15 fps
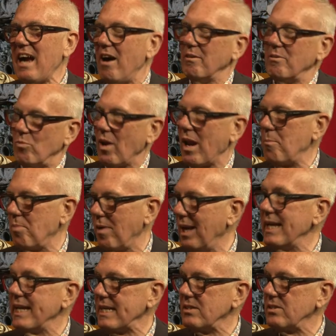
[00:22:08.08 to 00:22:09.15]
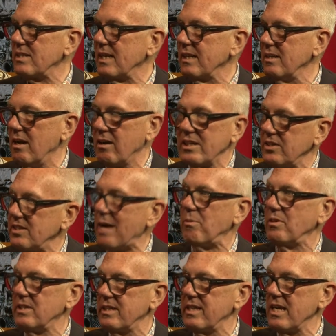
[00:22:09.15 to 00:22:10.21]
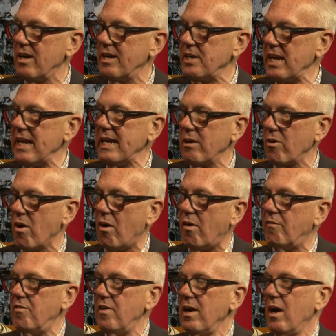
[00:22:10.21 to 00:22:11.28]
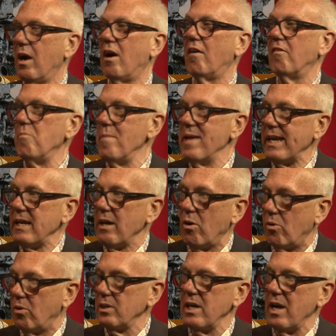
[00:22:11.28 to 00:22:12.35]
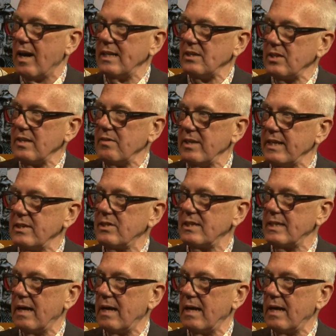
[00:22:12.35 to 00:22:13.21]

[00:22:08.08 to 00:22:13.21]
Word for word: I, well, I'm pleased, because yeah. you know, that was the idea of of me organising this